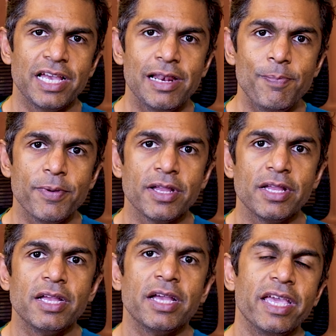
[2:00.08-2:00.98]
help
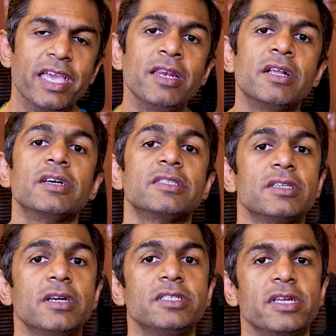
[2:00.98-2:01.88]
in a
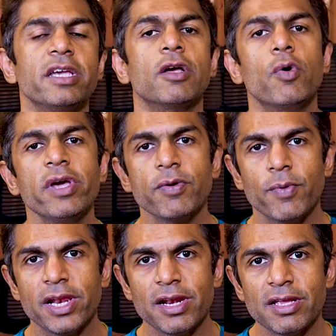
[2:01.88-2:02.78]
surgery going
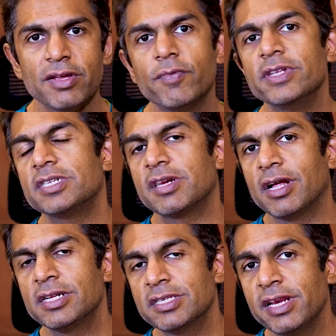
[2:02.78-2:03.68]
well which
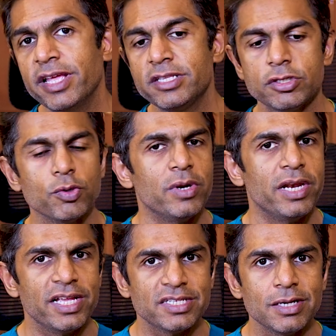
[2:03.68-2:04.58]
translates to
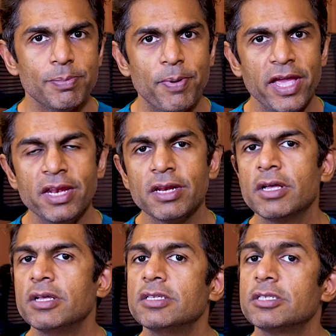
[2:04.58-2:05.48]
lesser pain,
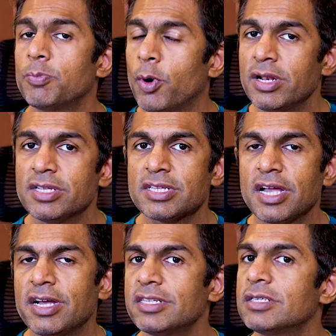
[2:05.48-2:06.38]
smaller
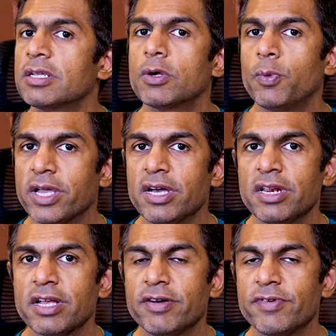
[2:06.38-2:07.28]
scars, quicker
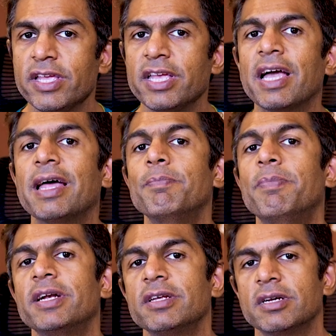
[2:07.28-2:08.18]
recovery, and
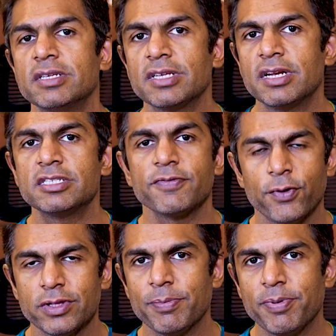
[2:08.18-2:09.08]
better results
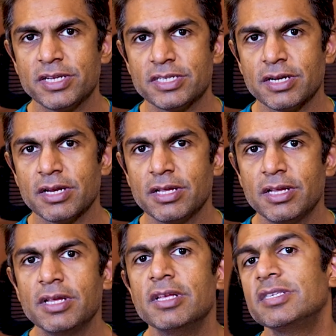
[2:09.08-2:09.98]
for the patient.
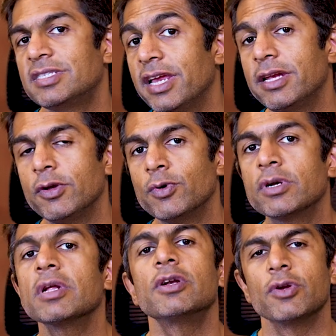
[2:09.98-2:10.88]
Stay
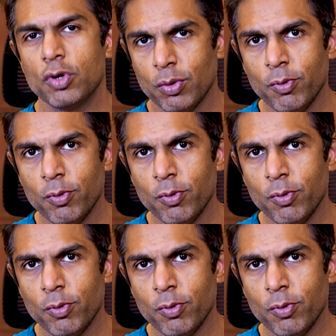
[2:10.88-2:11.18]
tuned to know